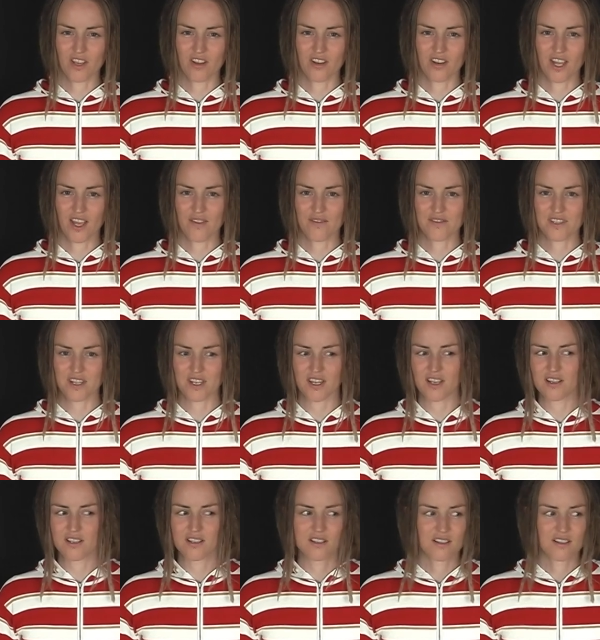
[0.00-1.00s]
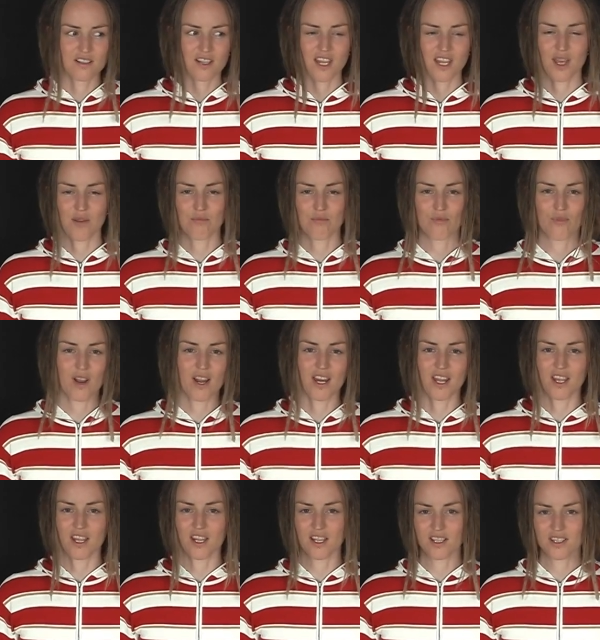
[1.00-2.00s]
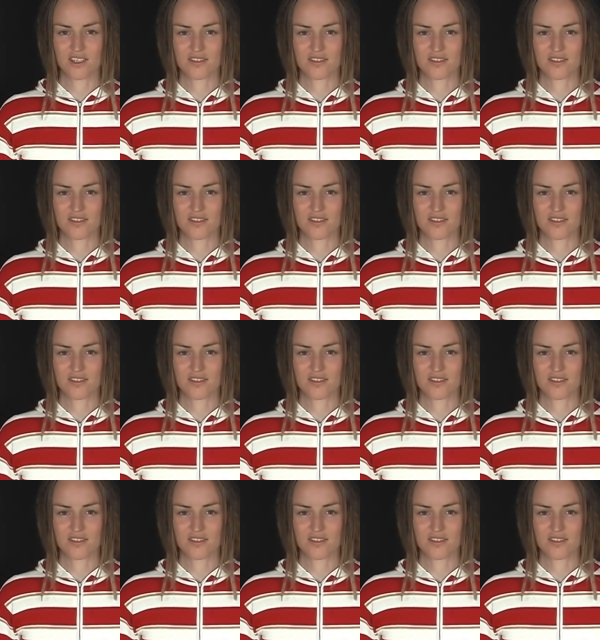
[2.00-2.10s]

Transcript: you'd have to keep running.